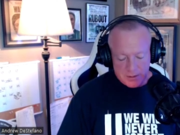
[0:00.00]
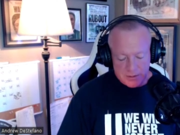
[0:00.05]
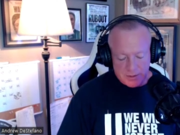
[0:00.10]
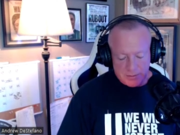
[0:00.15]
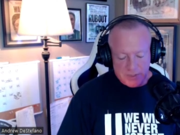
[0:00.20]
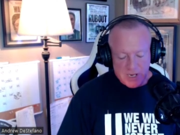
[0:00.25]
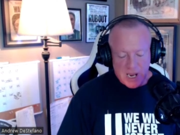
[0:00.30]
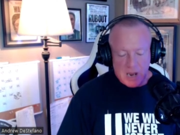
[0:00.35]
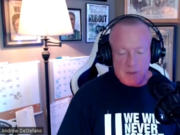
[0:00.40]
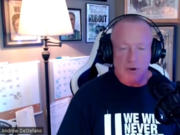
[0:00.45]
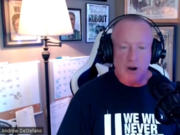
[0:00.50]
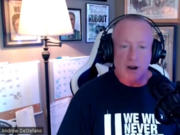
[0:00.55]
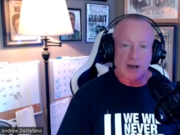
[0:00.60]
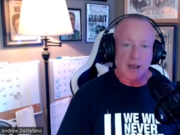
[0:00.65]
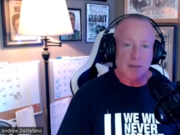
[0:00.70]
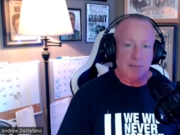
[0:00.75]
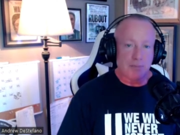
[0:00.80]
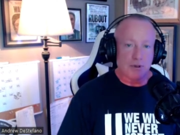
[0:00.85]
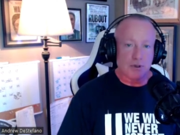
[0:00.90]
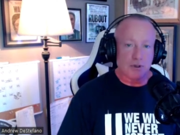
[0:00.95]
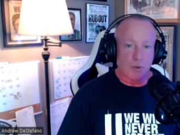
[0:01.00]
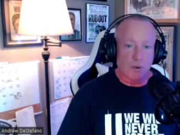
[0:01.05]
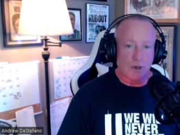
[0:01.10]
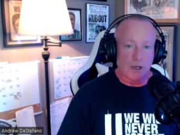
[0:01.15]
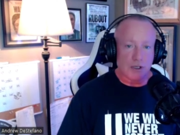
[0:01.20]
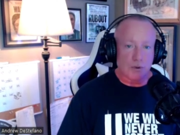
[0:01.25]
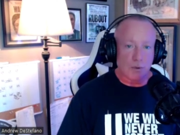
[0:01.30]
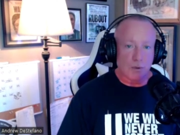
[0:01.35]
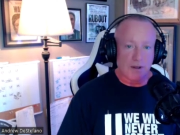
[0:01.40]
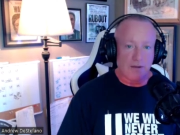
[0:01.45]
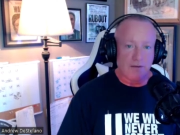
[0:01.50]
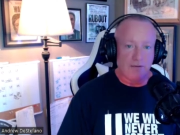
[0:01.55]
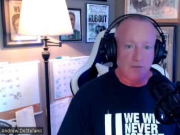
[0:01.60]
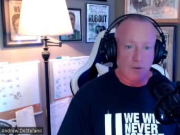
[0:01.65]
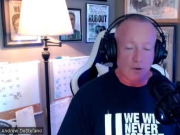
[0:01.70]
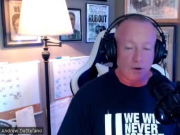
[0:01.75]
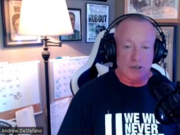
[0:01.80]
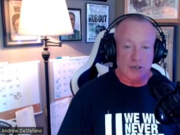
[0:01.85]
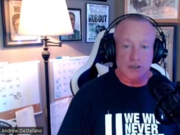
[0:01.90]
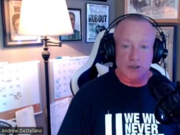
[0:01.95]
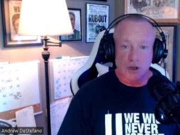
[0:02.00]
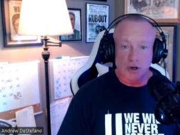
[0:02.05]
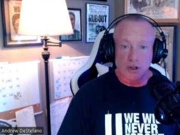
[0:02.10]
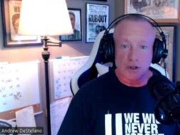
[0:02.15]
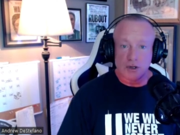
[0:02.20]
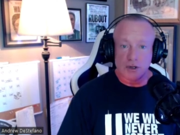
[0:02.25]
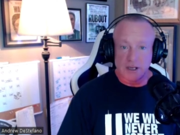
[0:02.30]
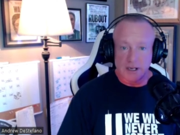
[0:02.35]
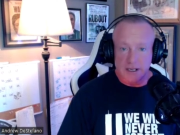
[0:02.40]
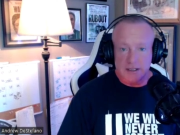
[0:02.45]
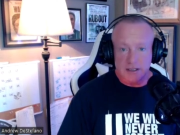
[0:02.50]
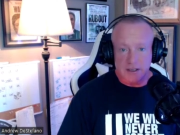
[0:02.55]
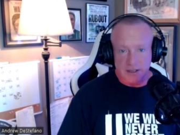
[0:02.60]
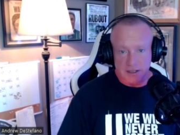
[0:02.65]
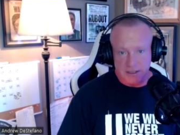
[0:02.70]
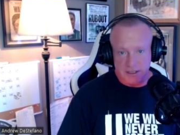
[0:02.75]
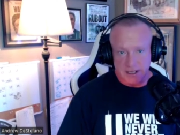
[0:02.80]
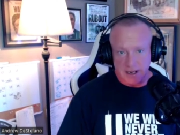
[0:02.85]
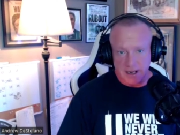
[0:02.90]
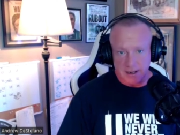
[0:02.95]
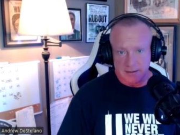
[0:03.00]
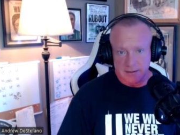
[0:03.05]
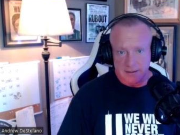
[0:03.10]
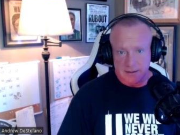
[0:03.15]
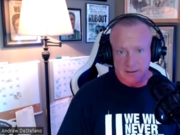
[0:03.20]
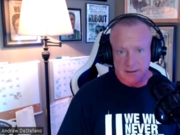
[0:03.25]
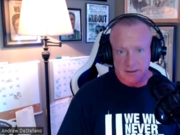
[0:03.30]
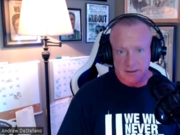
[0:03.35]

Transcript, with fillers: sometime around April 2024, I started looking into this gang.